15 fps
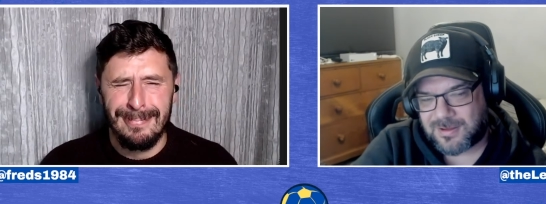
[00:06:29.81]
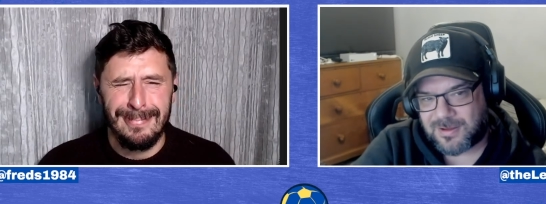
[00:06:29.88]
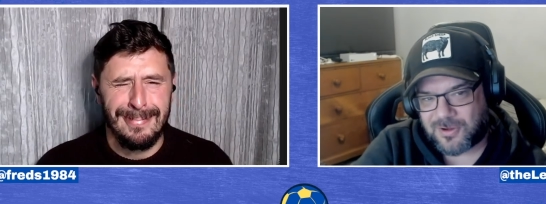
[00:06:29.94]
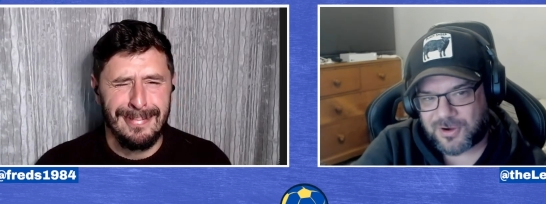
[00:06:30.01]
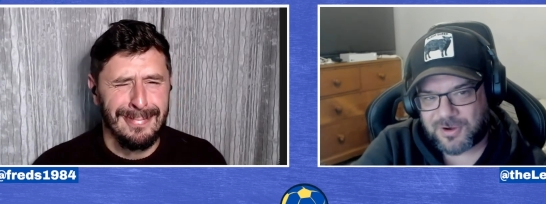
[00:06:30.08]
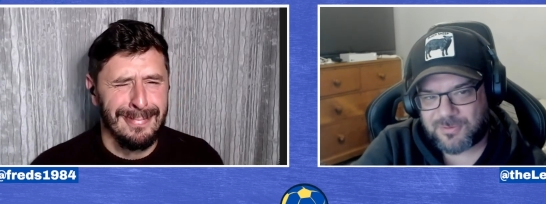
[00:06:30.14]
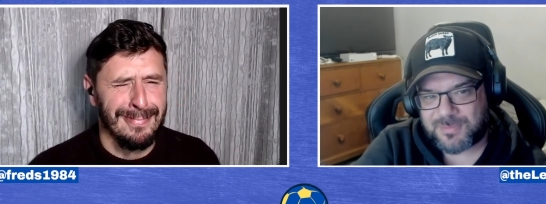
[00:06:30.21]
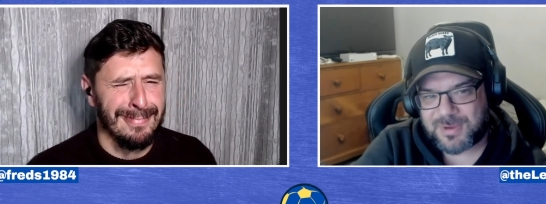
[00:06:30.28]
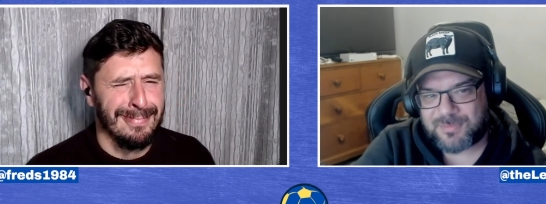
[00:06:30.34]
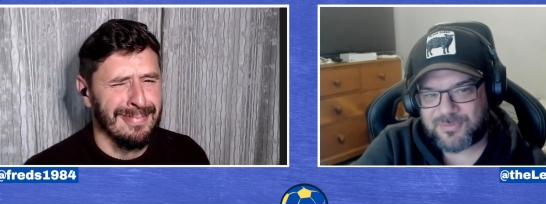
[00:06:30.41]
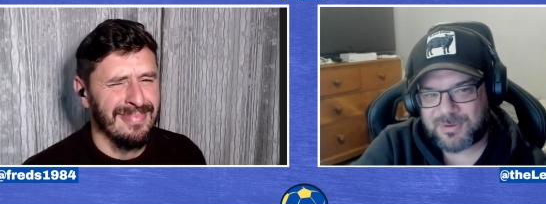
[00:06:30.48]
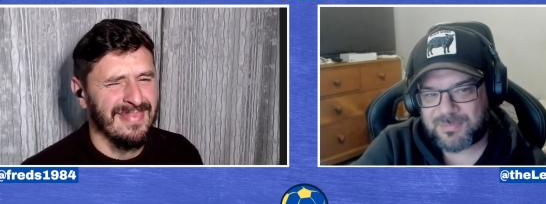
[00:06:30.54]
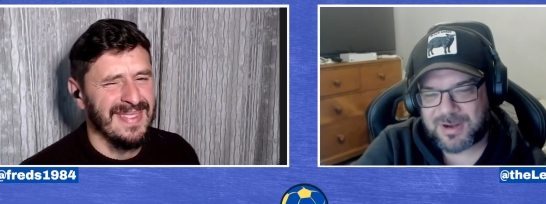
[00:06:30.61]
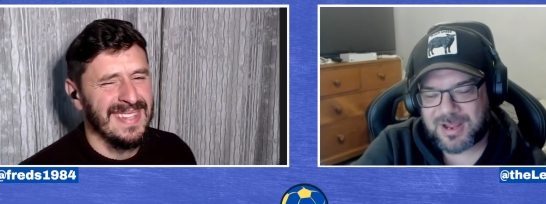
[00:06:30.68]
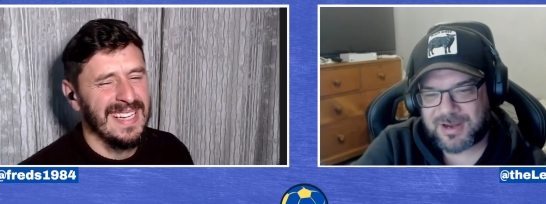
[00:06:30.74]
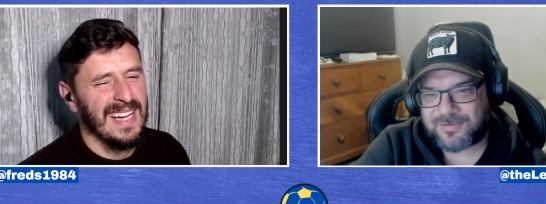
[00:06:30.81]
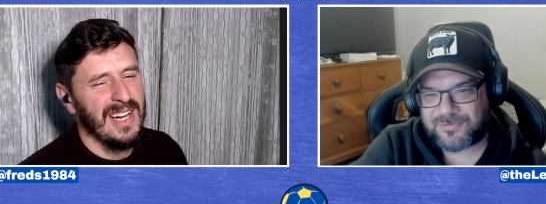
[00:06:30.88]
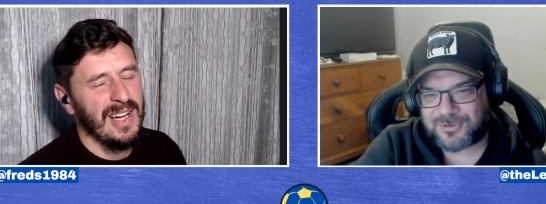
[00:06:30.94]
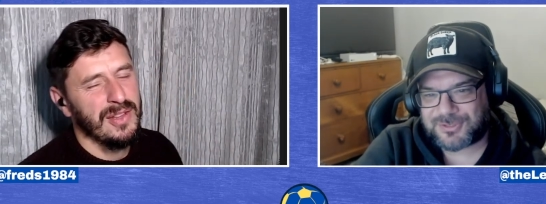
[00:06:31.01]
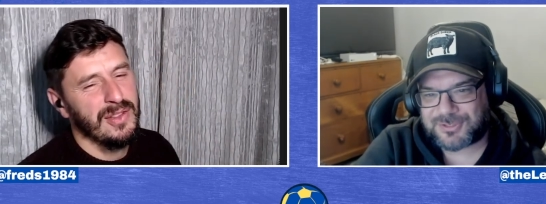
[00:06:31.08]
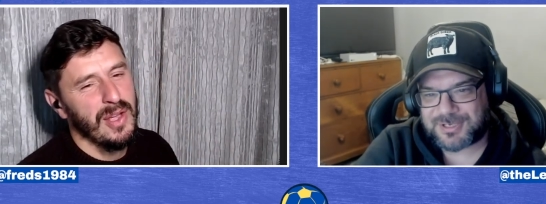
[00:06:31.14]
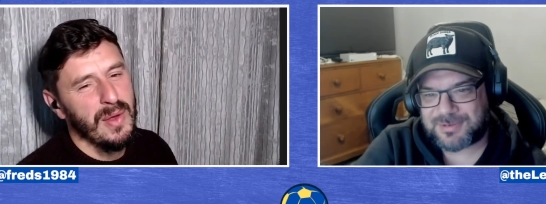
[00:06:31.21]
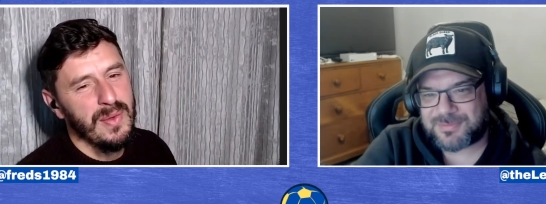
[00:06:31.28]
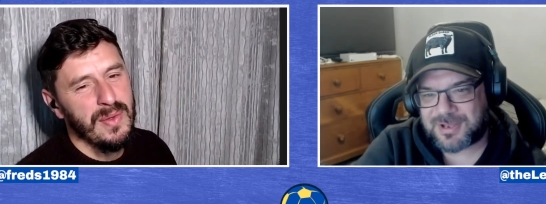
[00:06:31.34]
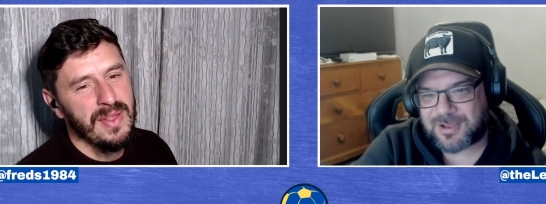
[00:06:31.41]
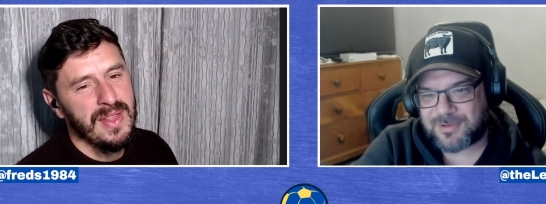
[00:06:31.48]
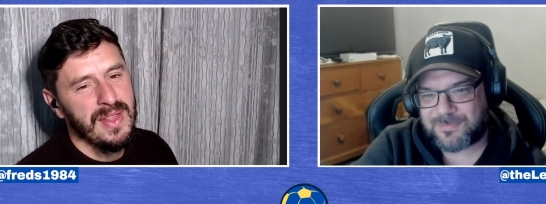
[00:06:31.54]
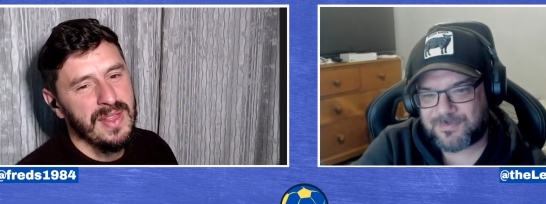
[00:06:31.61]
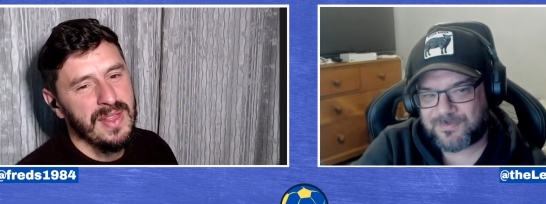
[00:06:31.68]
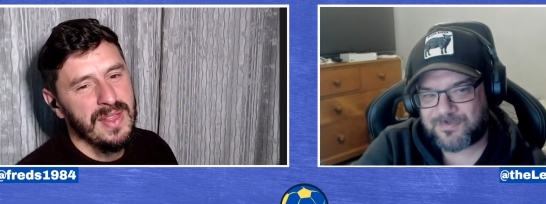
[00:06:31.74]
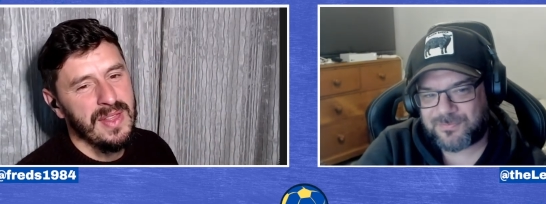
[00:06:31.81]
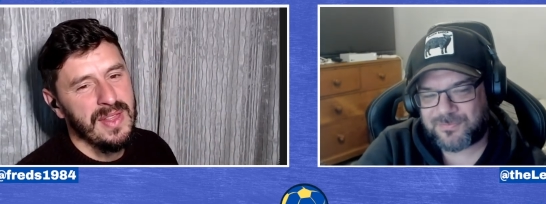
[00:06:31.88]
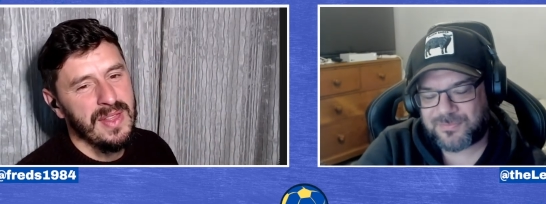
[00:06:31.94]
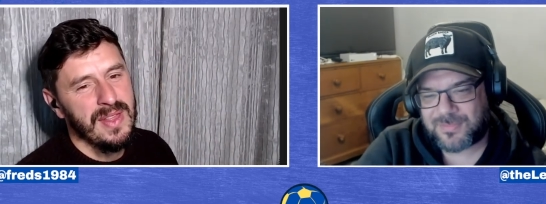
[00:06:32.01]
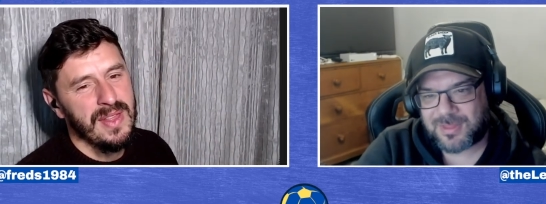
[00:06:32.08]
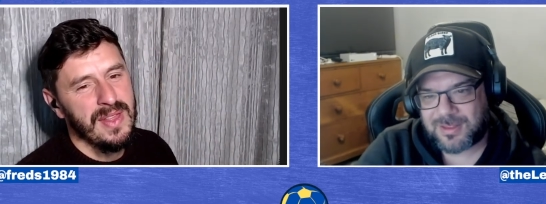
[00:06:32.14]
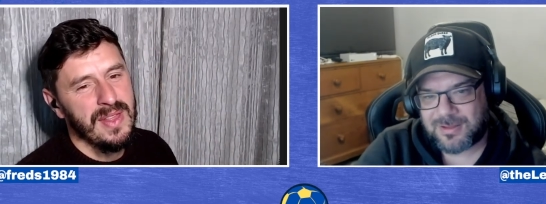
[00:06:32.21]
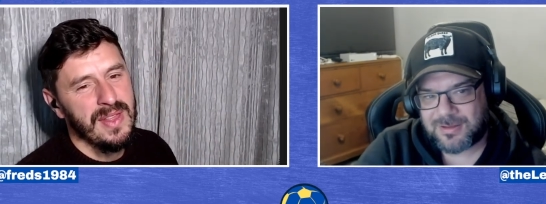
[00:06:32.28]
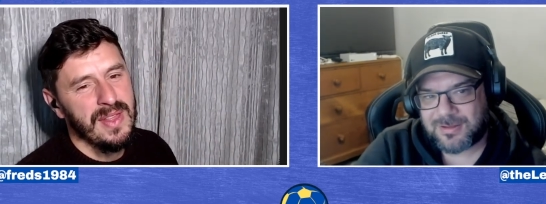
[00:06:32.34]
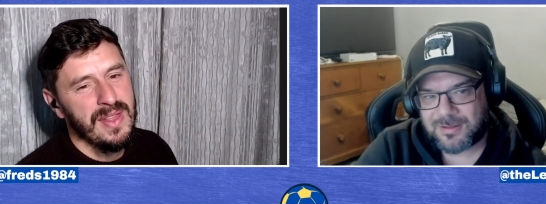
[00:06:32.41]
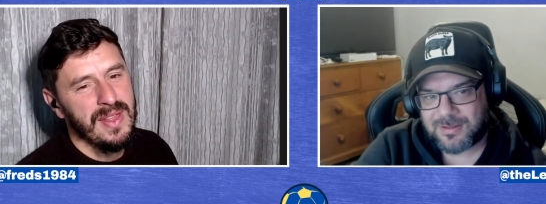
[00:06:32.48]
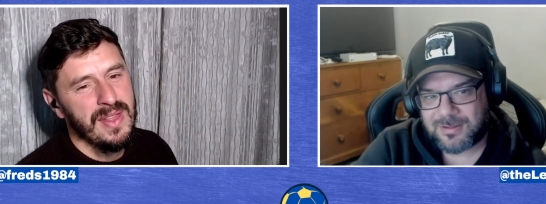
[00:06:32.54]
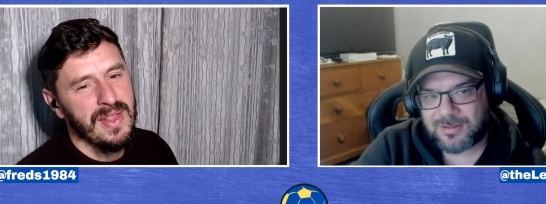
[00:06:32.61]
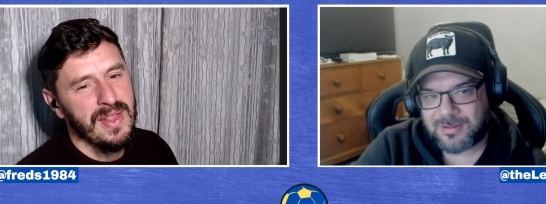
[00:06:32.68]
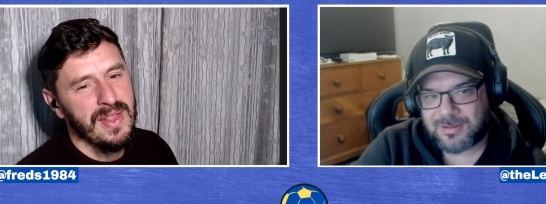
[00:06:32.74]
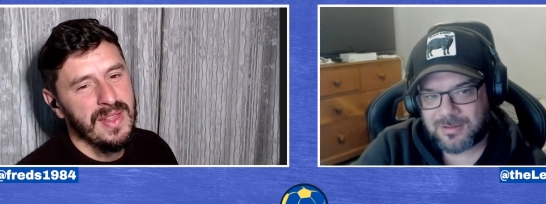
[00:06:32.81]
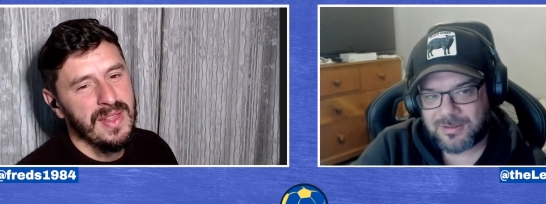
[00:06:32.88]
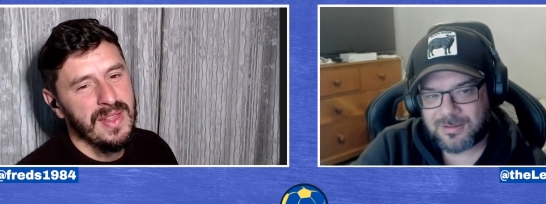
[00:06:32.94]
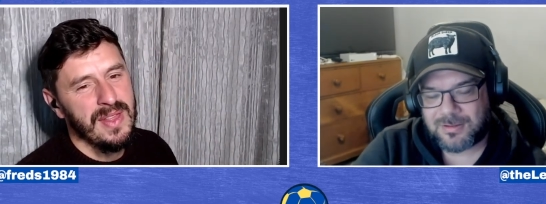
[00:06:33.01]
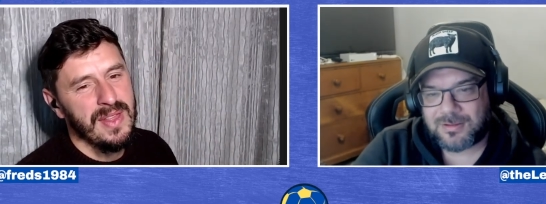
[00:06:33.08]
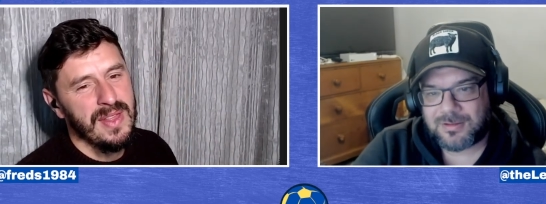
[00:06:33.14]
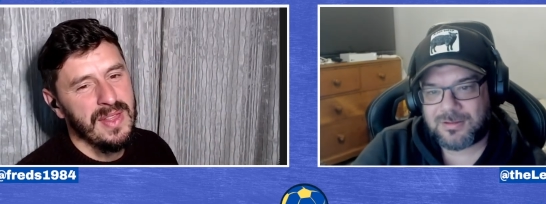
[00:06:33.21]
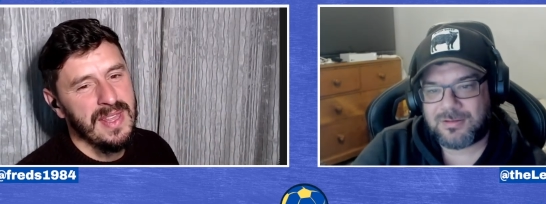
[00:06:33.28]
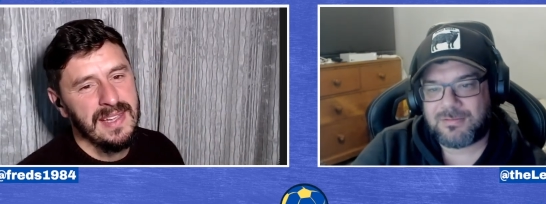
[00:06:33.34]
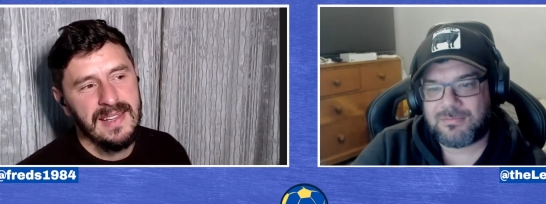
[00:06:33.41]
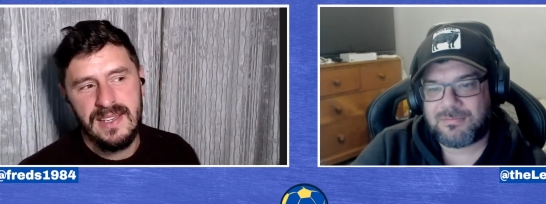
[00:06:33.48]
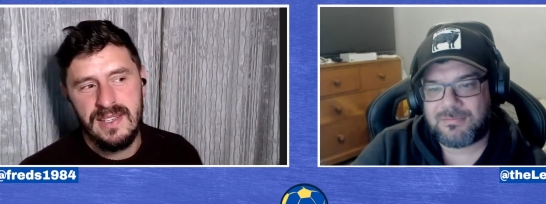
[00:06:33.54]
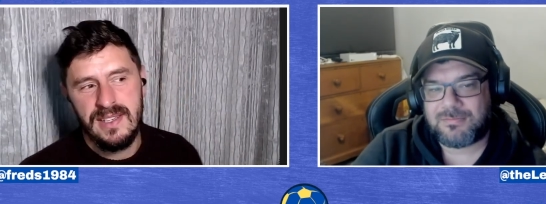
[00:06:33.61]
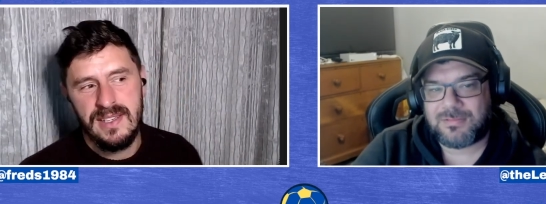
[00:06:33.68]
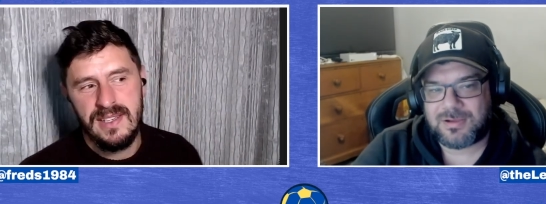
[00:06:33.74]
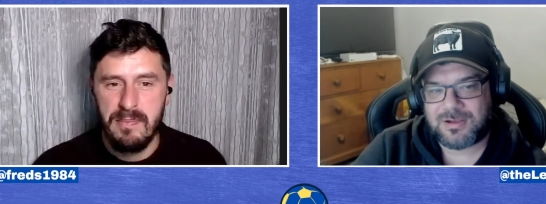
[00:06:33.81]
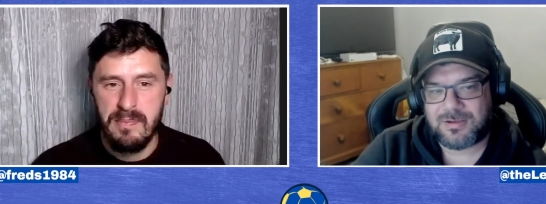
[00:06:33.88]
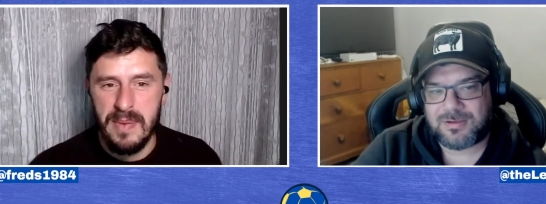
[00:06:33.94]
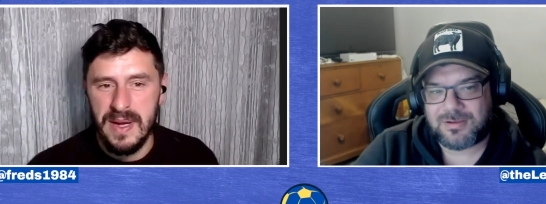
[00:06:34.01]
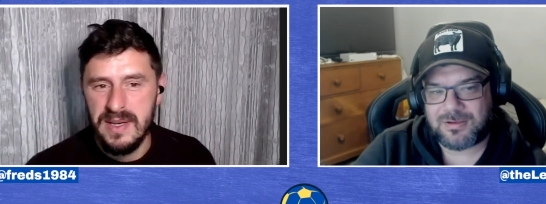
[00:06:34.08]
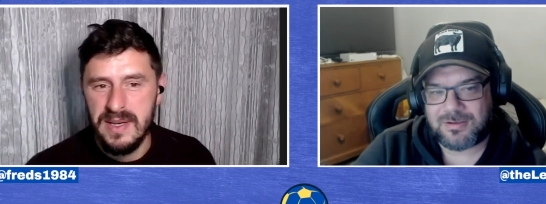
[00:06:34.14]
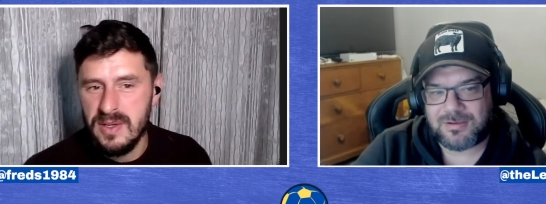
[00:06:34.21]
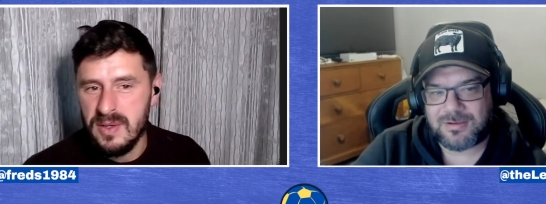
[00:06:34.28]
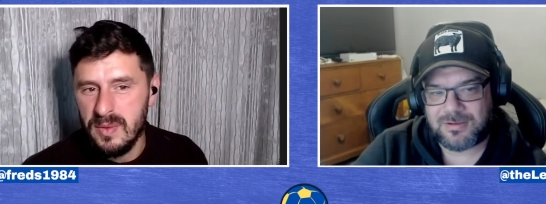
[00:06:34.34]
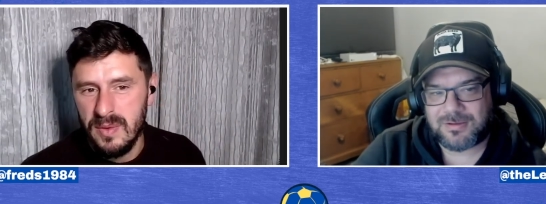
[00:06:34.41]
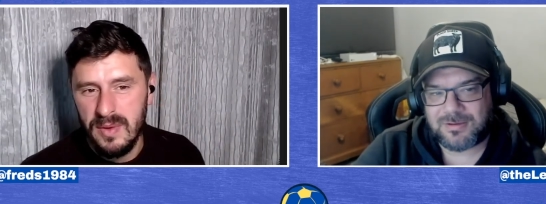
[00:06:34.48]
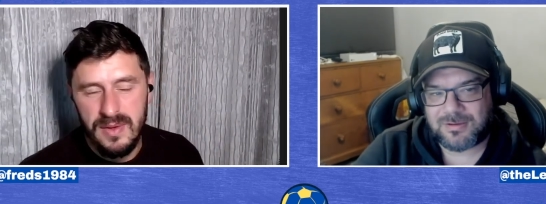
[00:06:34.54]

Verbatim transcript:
Speaker 1: I don't remember him playing a first team. I don't think. I think he did. You know, I don't think might